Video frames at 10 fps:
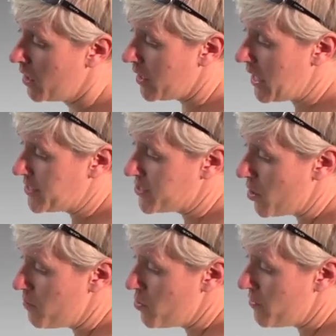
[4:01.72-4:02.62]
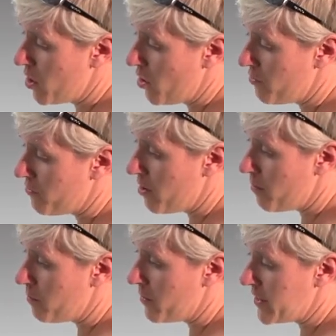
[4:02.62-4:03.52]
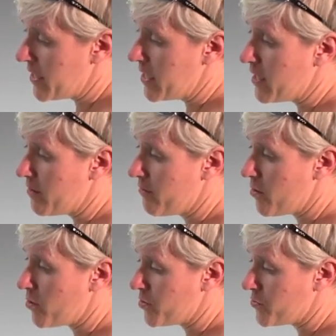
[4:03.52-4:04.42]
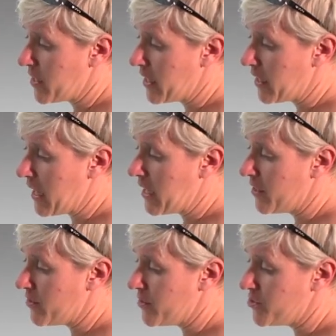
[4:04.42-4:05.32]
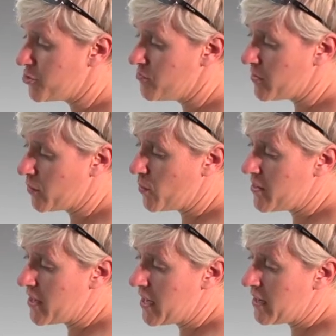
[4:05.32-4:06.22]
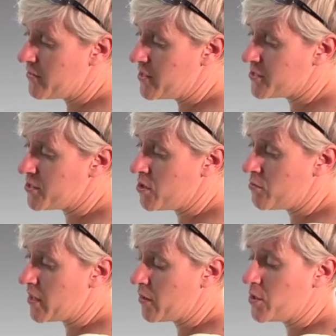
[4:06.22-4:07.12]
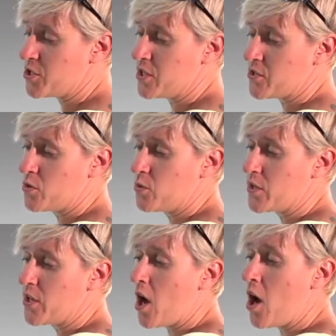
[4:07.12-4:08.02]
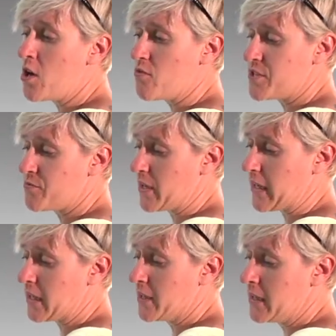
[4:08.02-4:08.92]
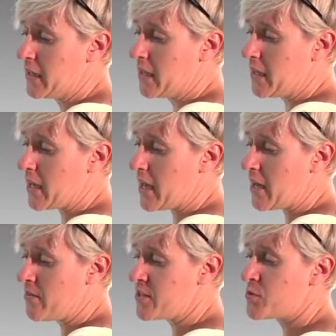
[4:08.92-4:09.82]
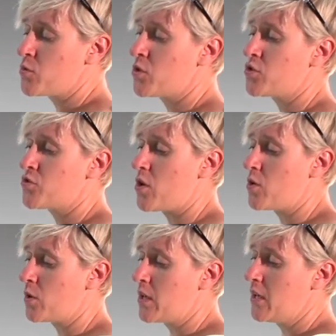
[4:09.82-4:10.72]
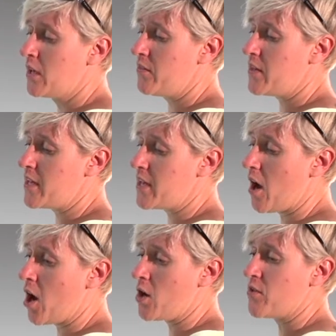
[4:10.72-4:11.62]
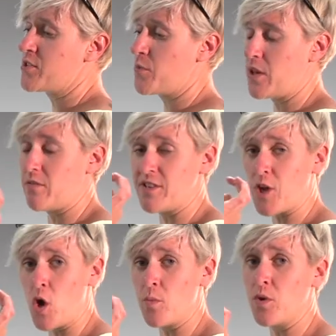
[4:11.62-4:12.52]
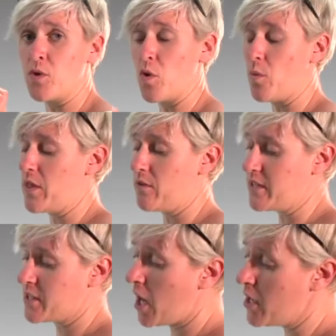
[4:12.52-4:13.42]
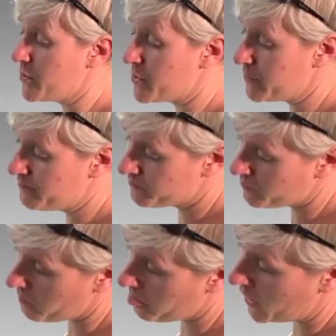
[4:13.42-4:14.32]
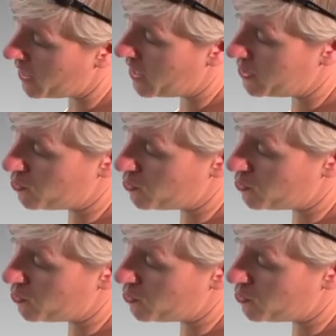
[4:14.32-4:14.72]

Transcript: Okay, so moving on from the focus ring and the zoom ring, we then have this other ring which is called an iris ring. Okay, and this will control the iris, whether it's open or whether it's closed. In